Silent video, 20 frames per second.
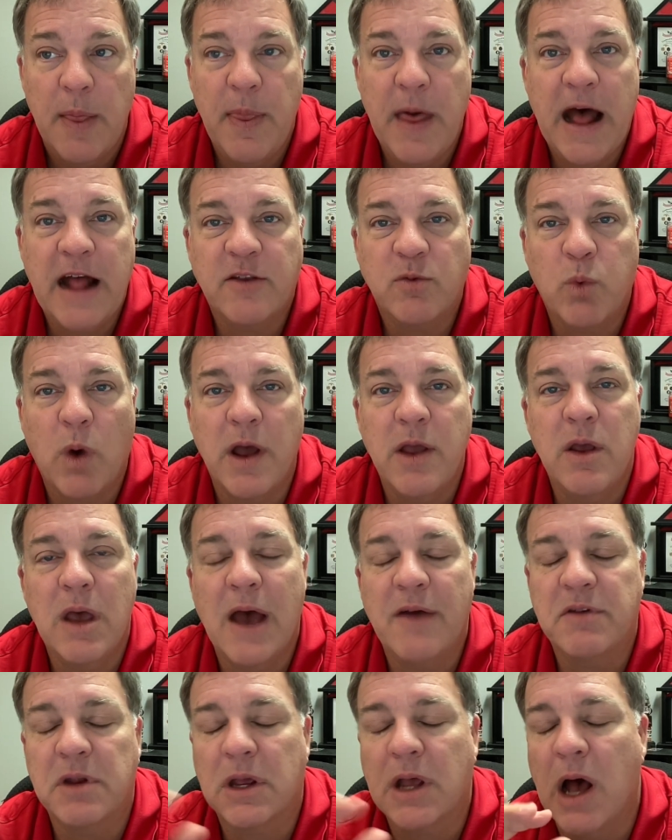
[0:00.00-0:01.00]
That's why you
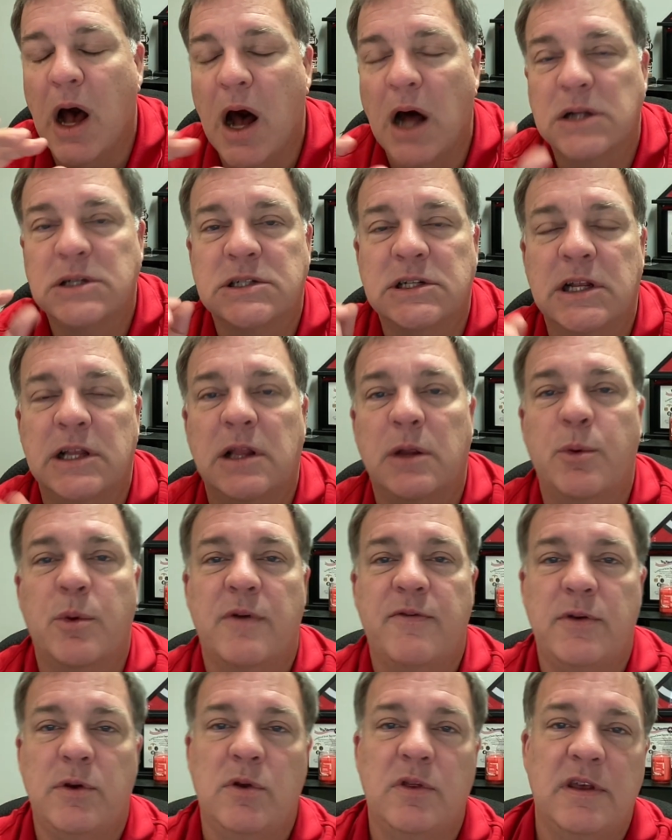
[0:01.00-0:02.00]
have to constantly
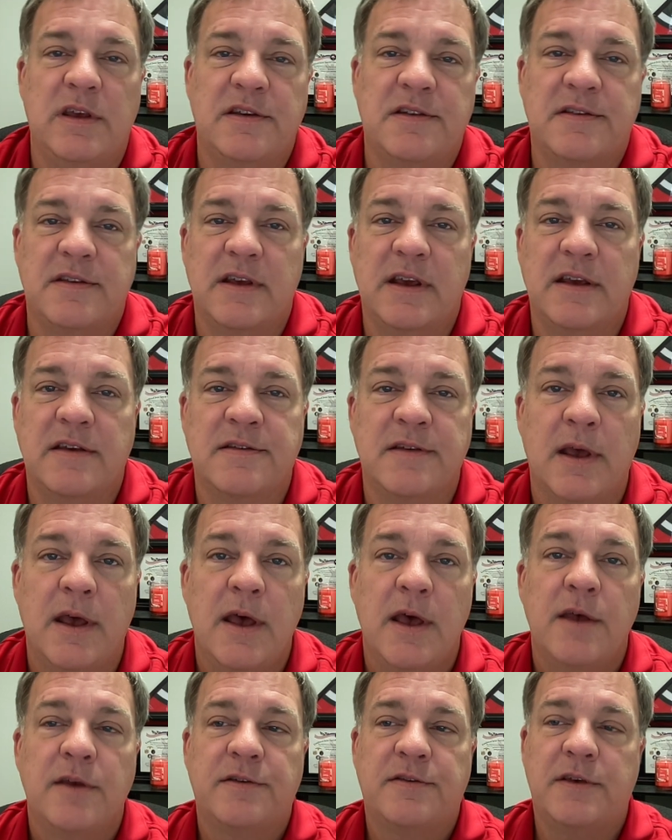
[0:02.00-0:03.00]
review these things.
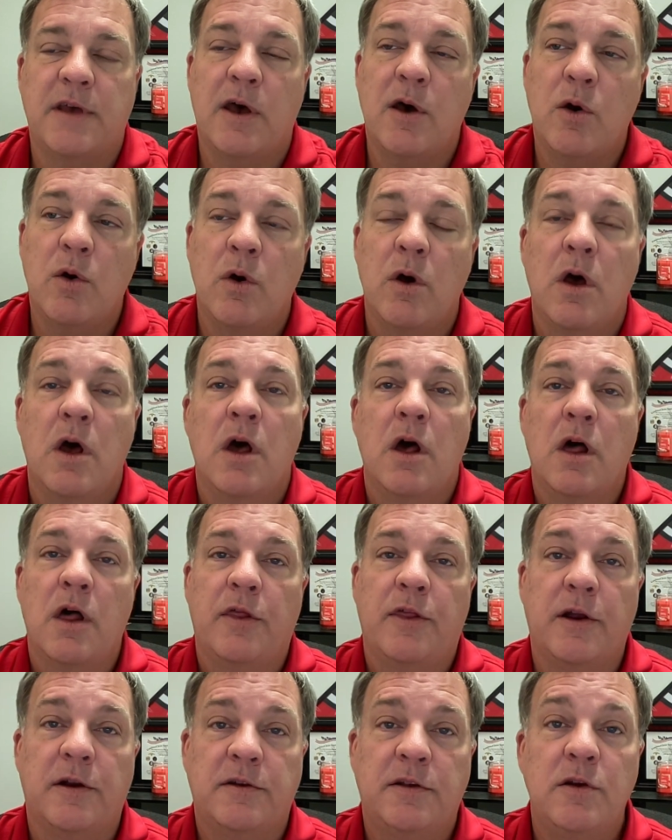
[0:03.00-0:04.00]
So
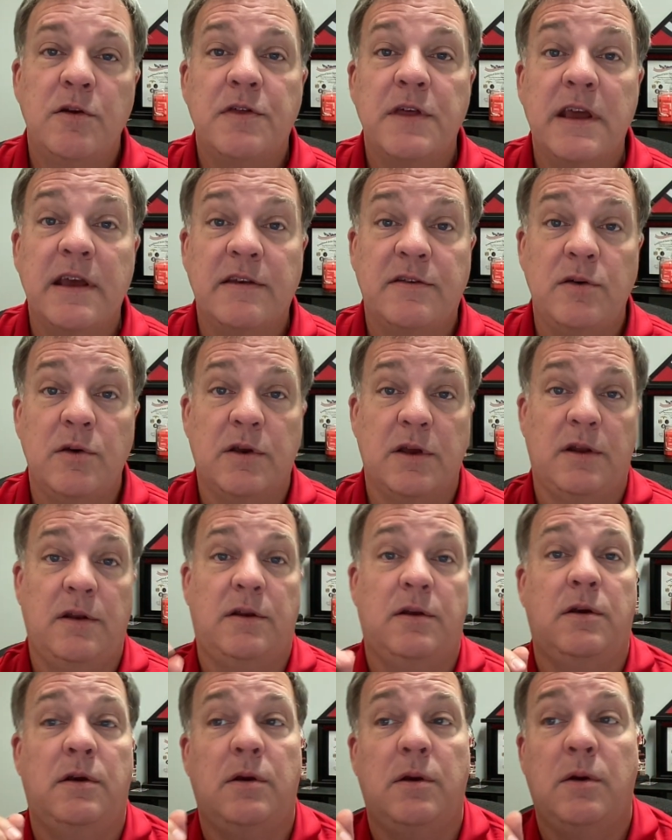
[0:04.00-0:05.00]
there are two things you can
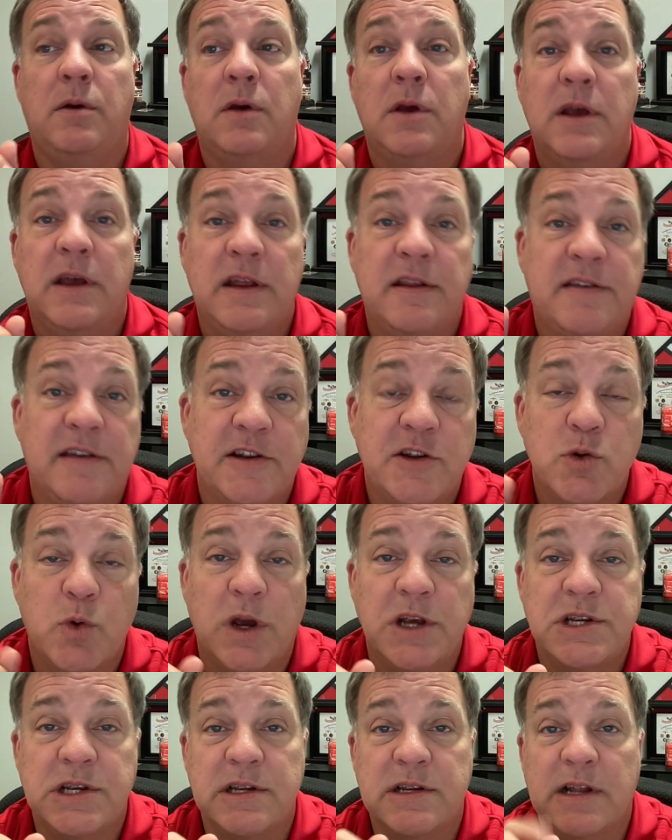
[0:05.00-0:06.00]
do in
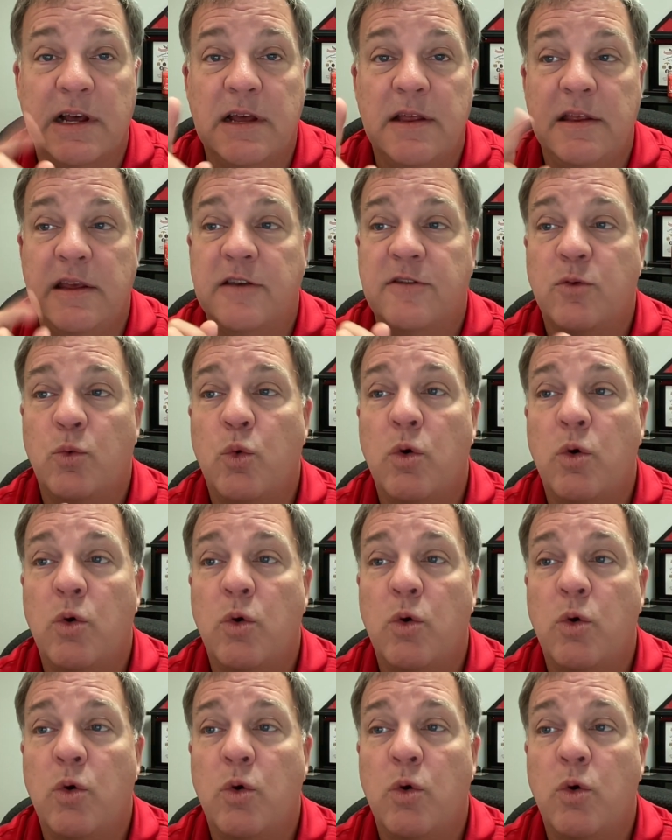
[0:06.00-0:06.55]
situations like this.